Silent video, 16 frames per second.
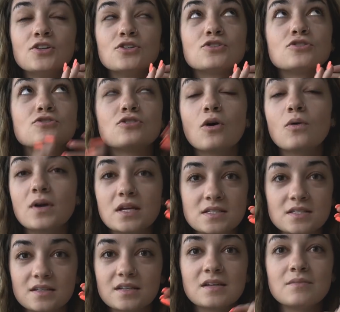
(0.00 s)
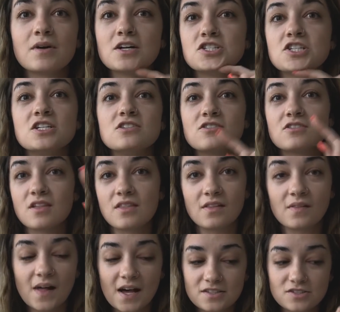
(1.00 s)
so easily, much easier than
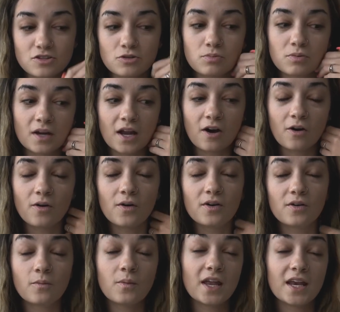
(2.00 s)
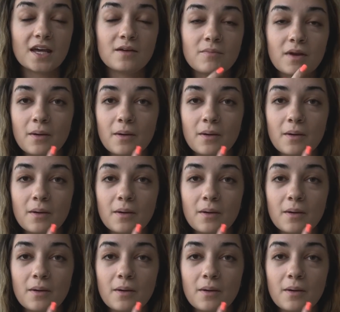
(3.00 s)
the last hoop went out went in.